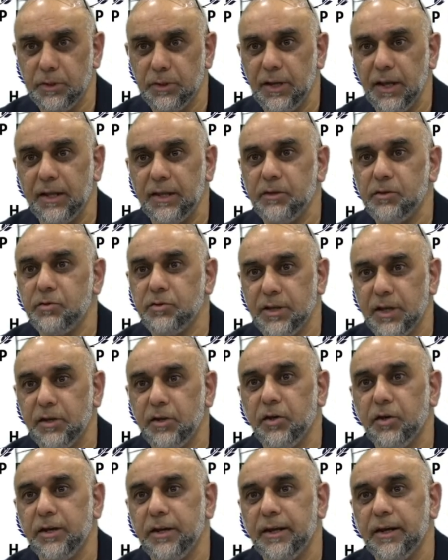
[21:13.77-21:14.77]
And like you
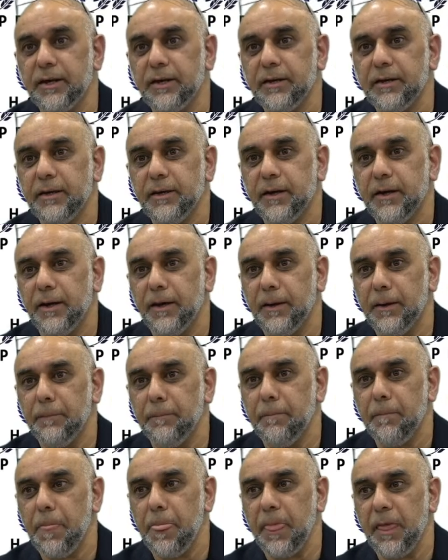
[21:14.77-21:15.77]
said earlier,
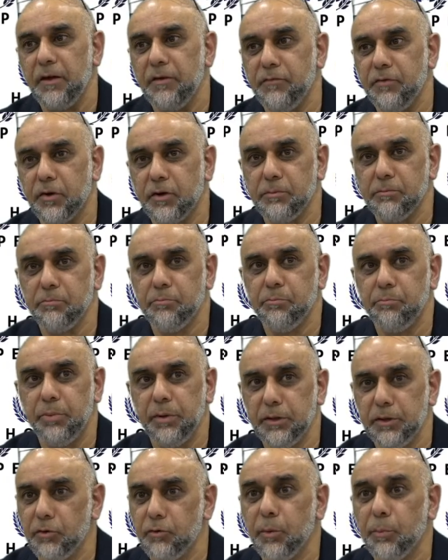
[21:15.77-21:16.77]
if you can
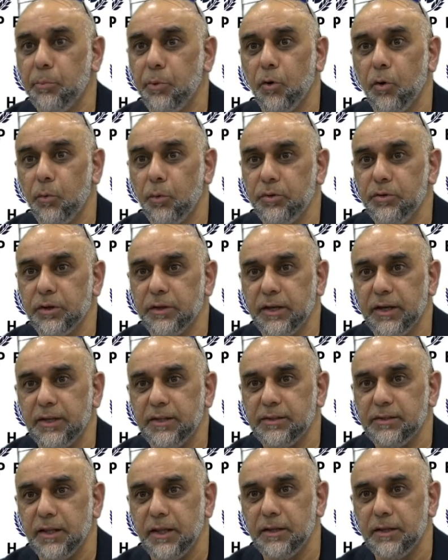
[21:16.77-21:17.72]
build a rapport with the kids,